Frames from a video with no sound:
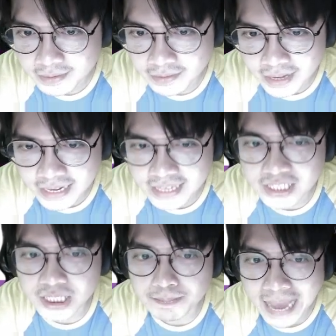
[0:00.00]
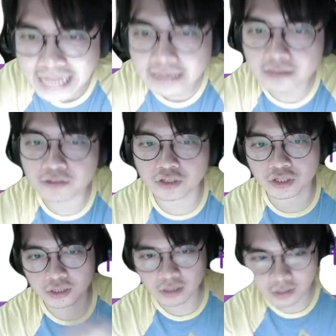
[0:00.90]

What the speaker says: right, expands